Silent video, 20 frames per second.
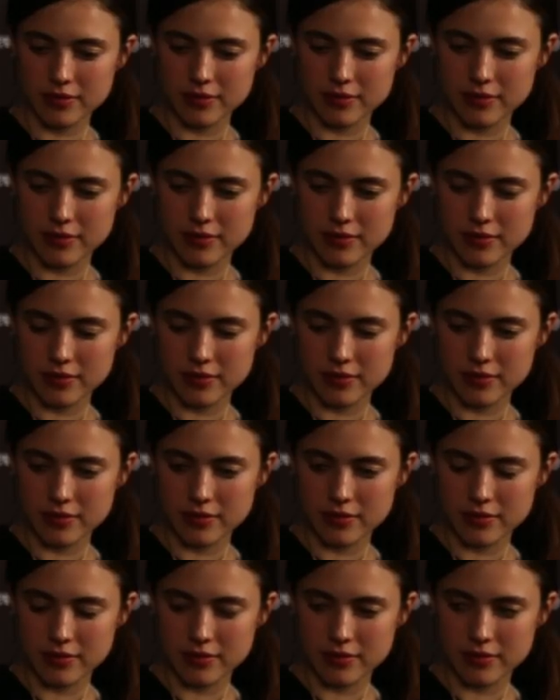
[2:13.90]

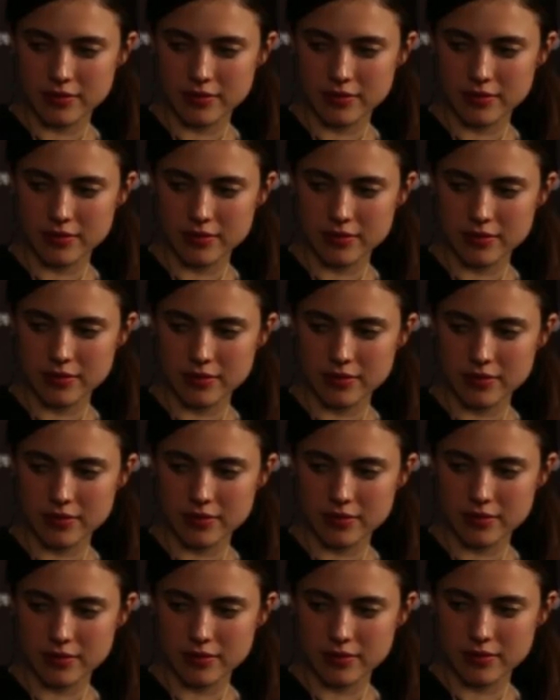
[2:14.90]

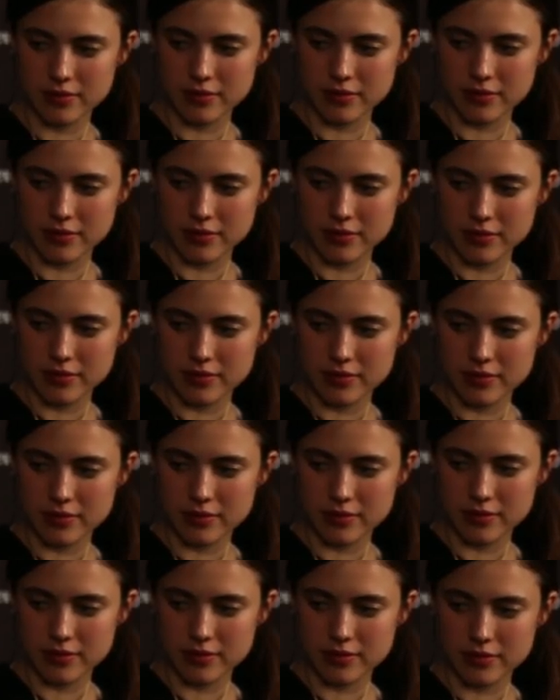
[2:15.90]

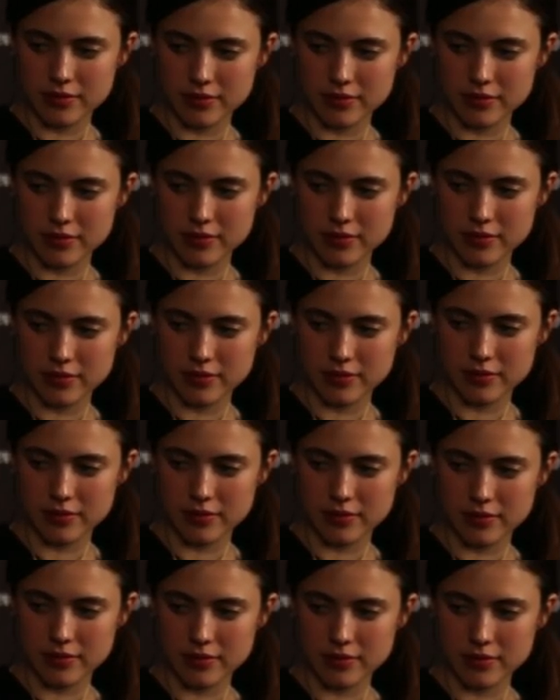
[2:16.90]

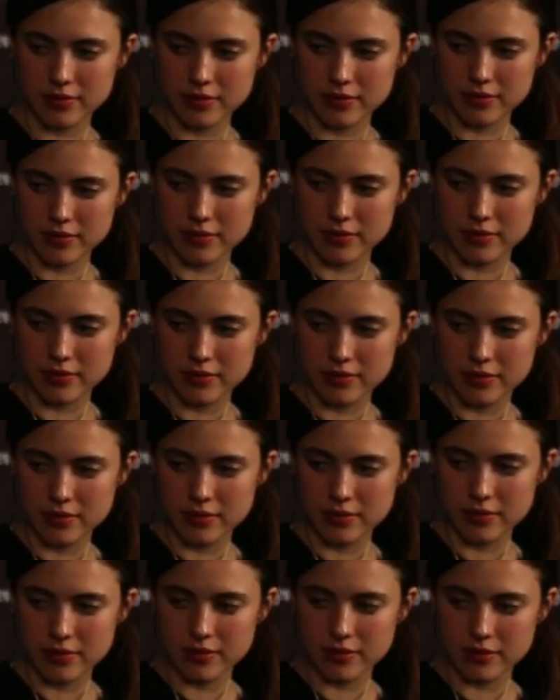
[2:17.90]

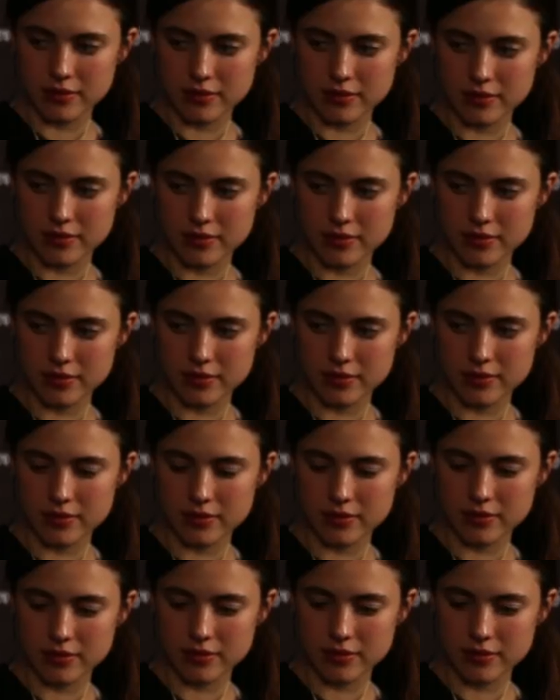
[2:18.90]

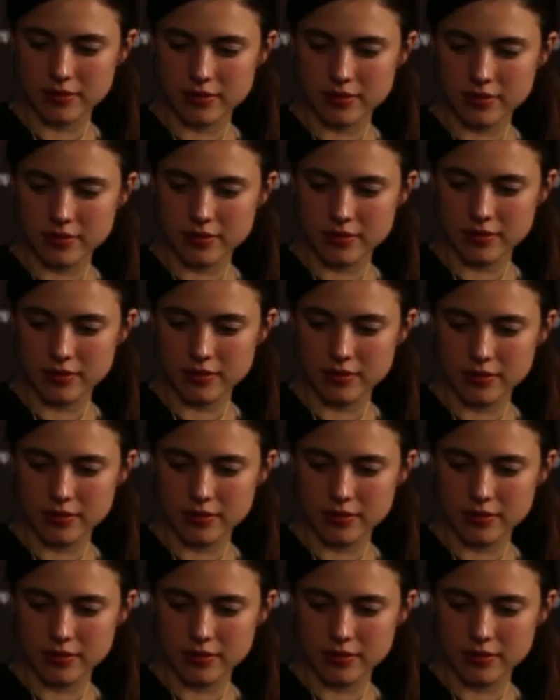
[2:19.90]
[no speech]